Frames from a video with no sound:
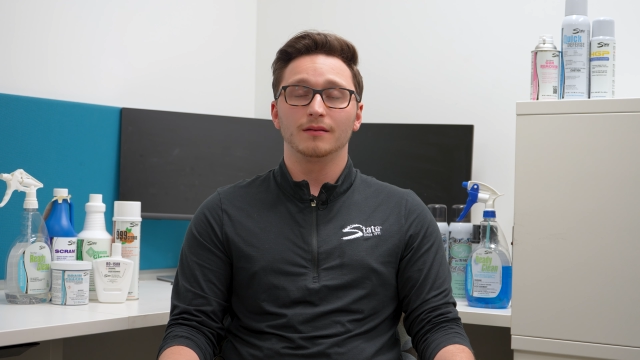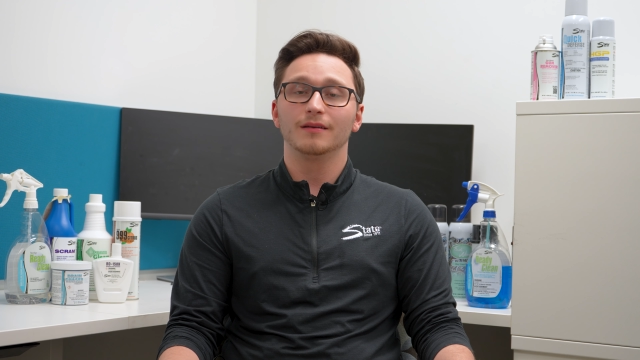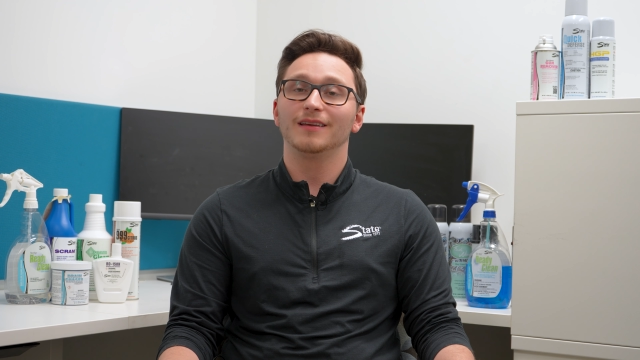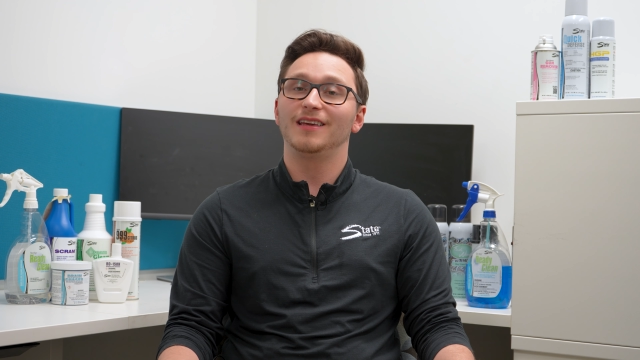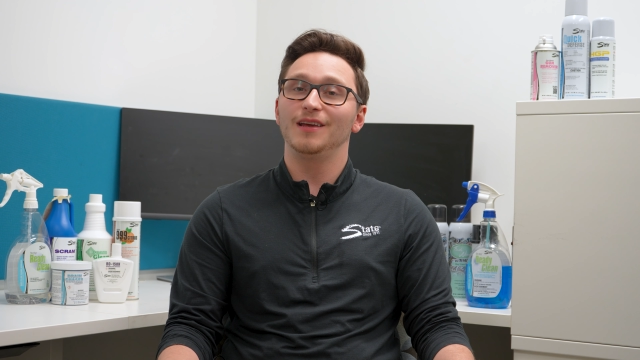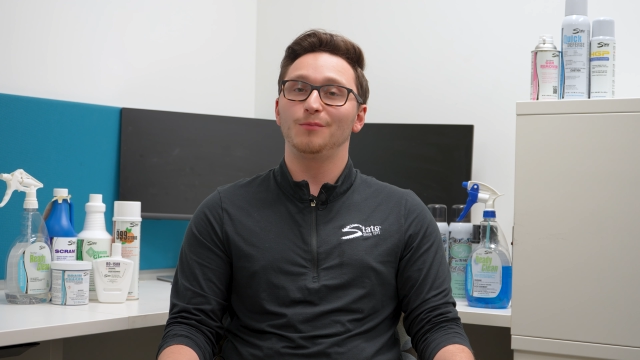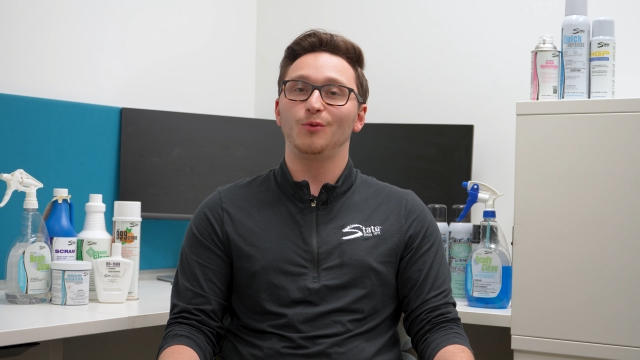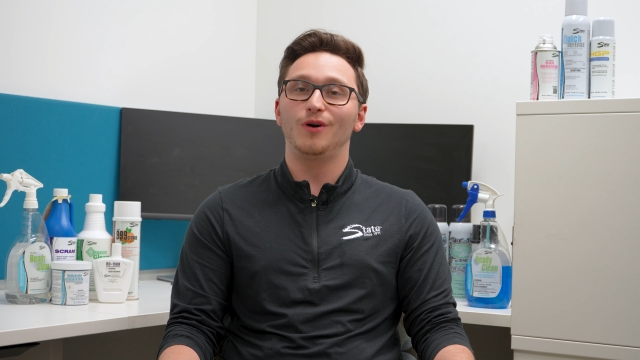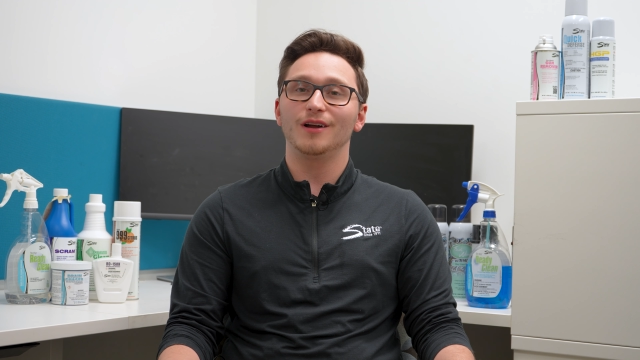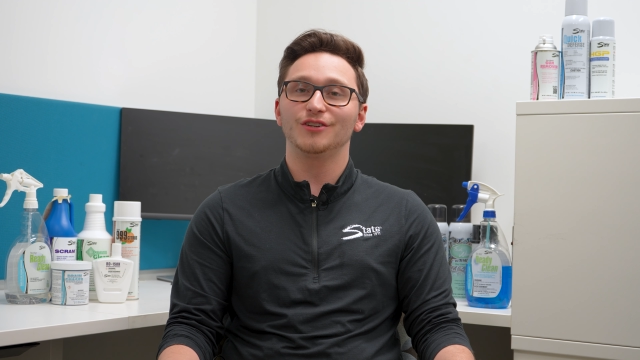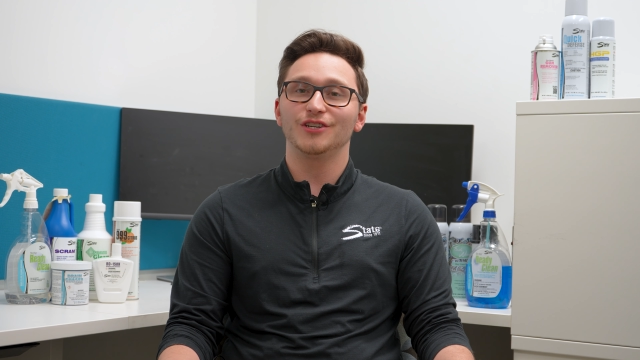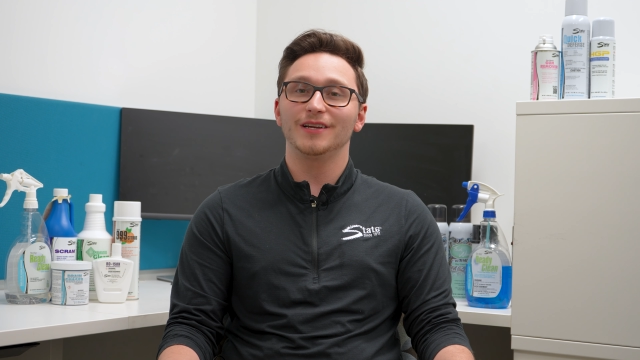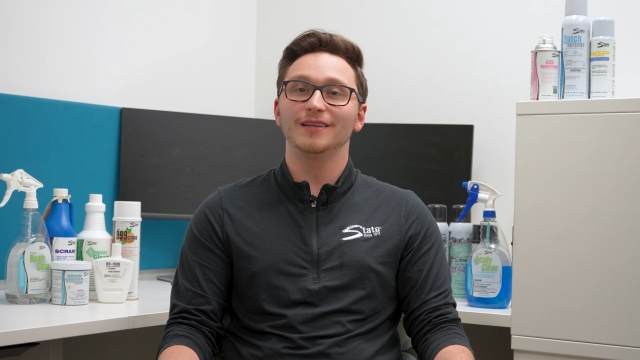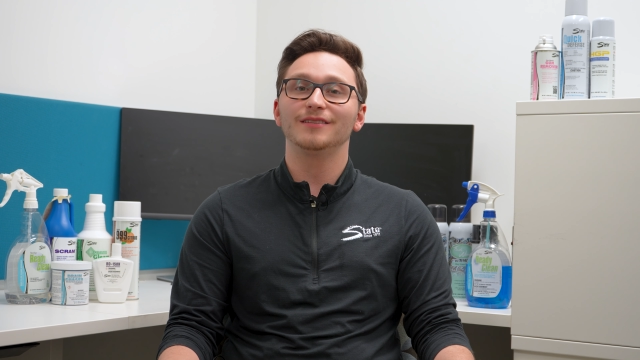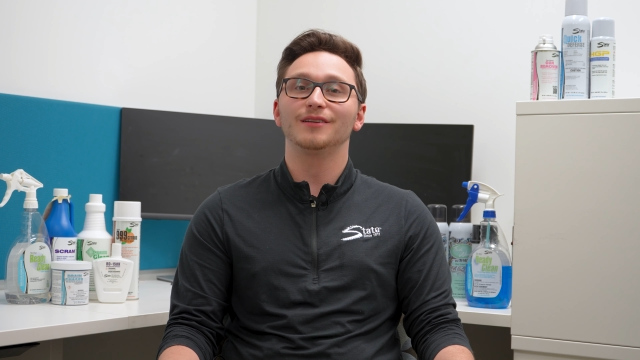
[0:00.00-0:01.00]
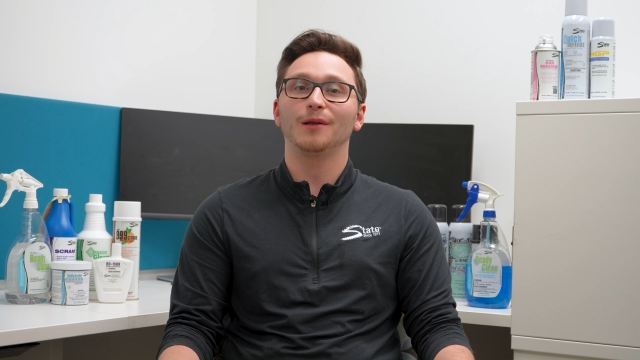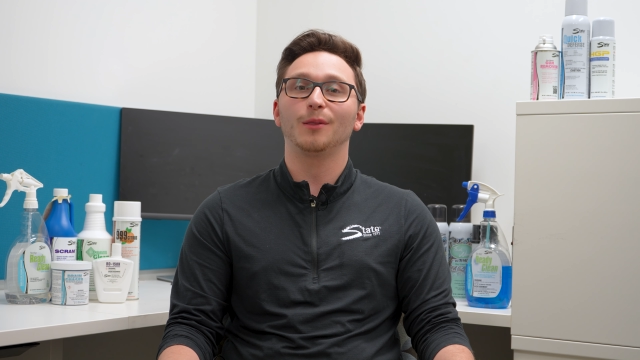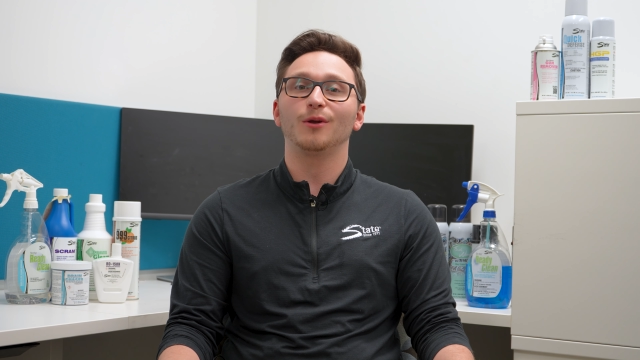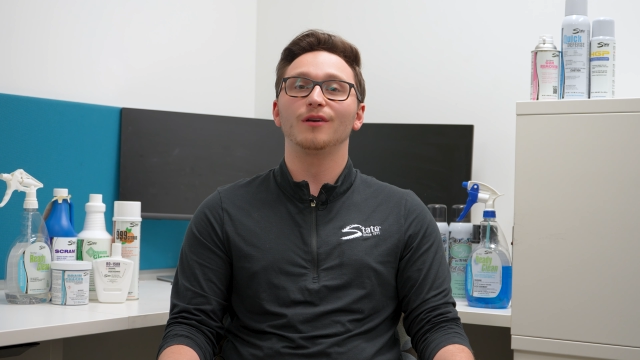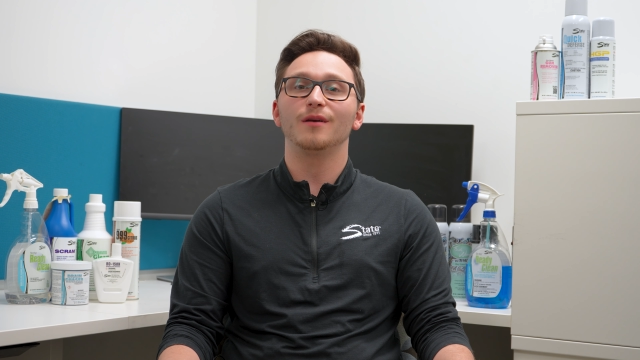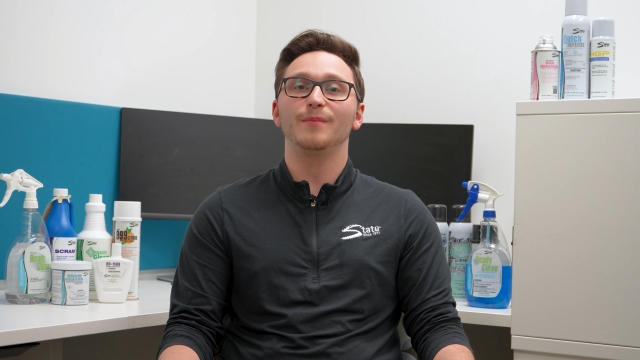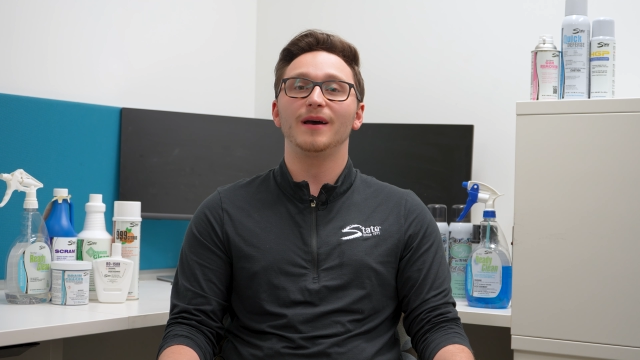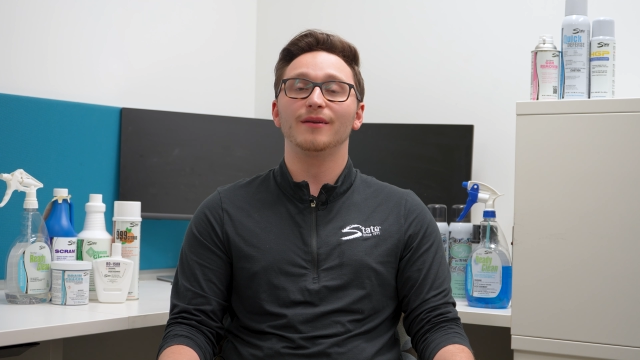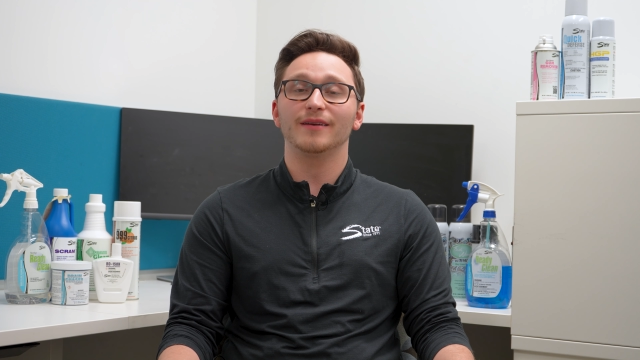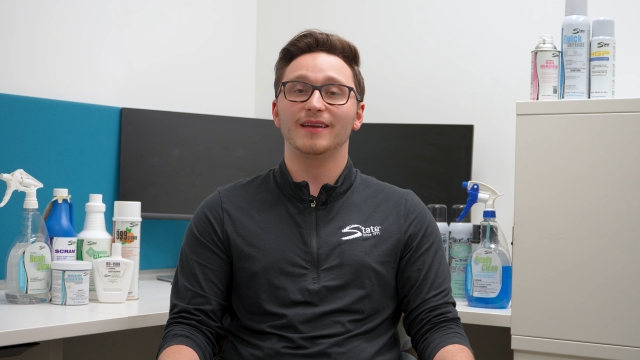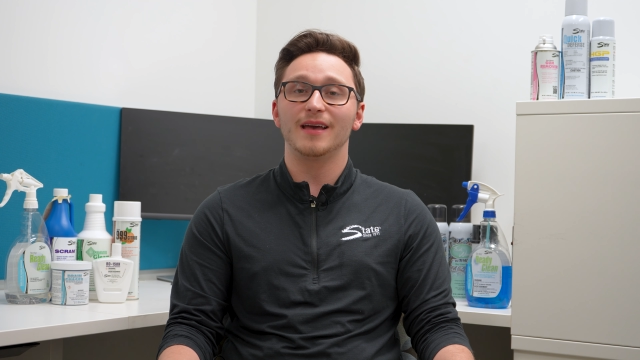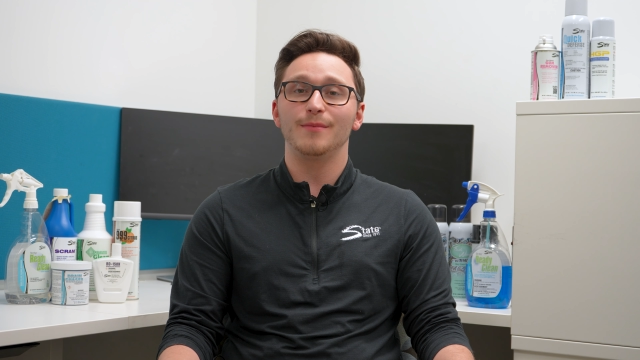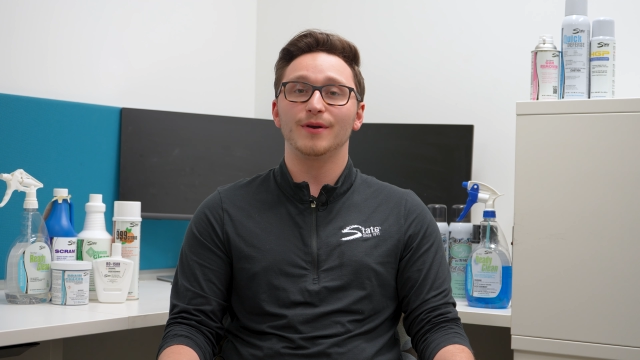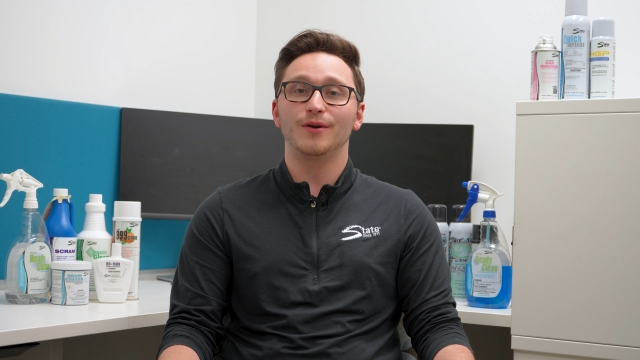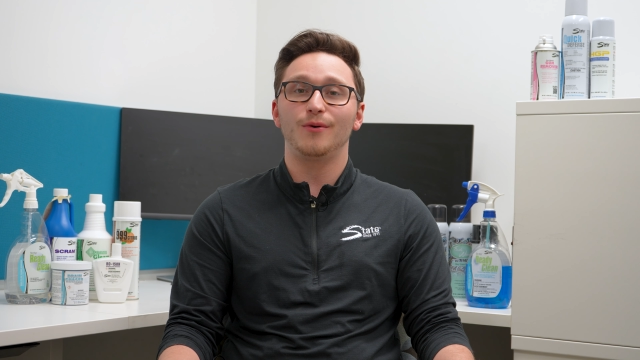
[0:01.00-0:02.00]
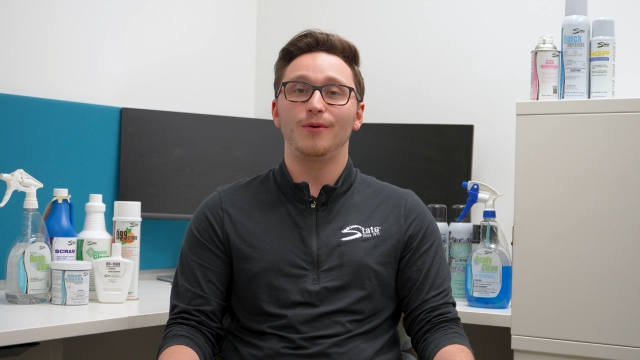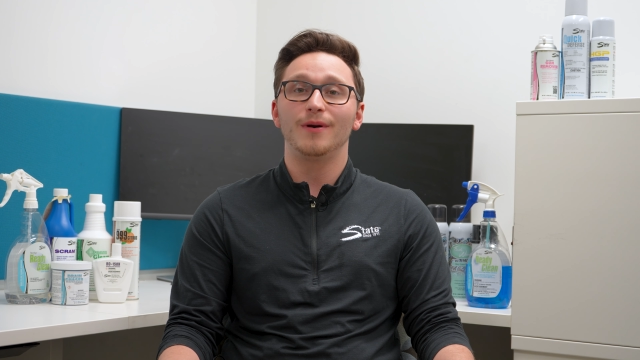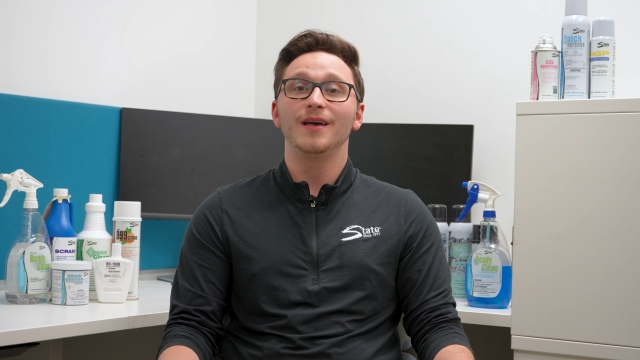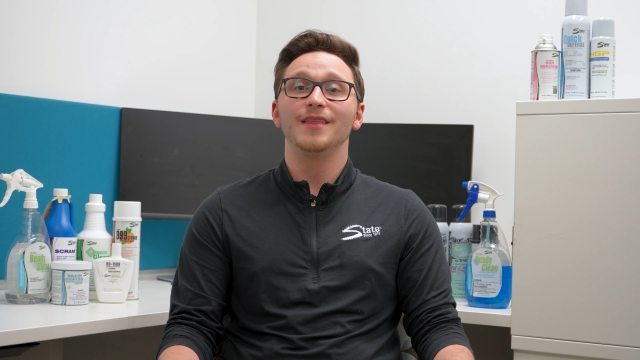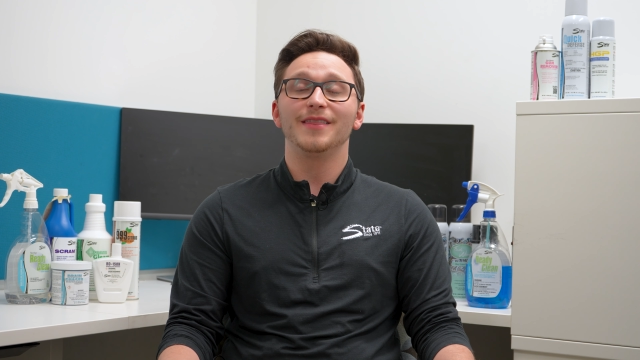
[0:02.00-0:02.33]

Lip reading: Keep watching to learn about a chemical